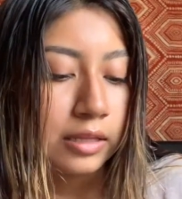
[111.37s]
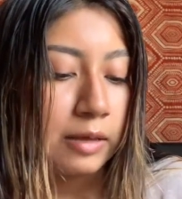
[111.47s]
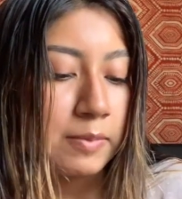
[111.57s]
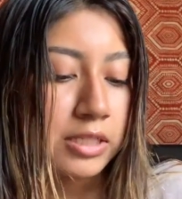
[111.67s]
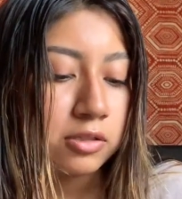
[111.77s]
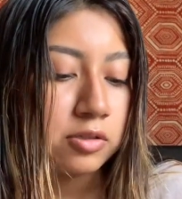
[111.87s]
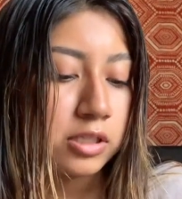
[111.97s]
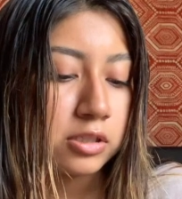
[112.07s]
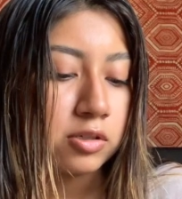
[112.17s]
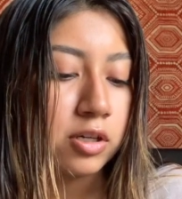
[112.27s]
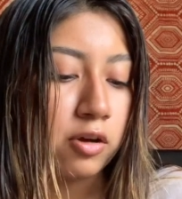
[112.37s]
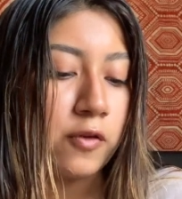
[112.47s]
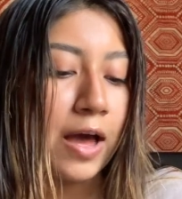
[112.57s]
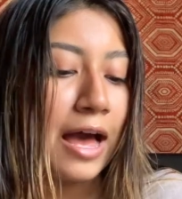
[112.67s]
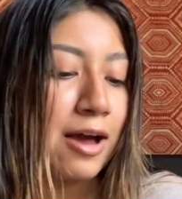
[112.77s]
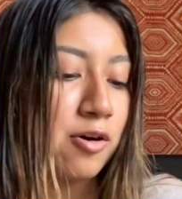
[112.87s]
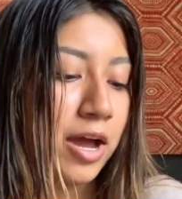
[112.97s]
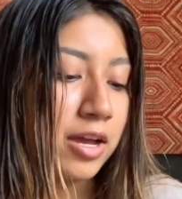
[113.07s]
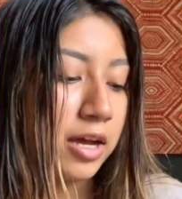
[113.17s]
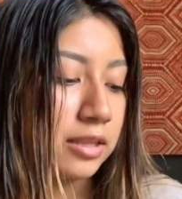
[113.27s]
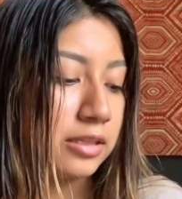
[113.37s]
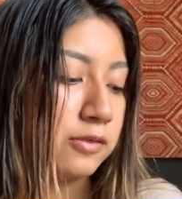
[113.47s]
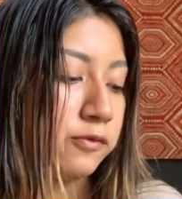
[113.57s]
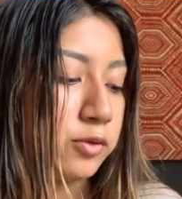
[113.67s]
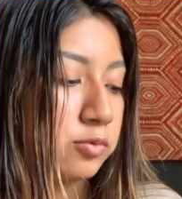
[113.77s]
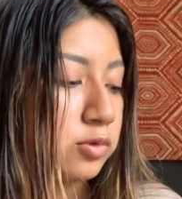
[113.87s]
Let me tell you the story of how I got this phone.